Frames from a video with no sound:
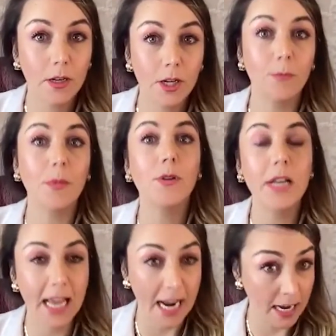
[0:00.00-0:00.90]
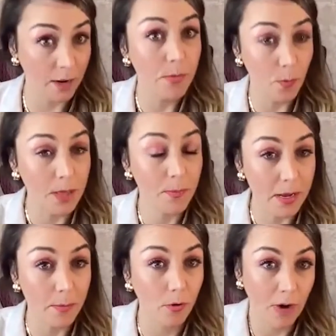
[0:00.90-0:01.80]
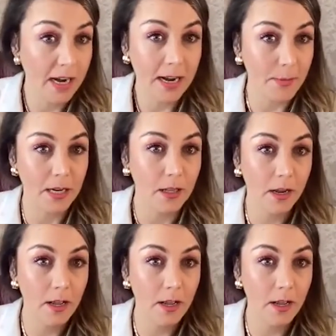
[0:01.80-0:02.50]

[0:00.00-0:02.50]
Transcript: communicating with people, right? I mean,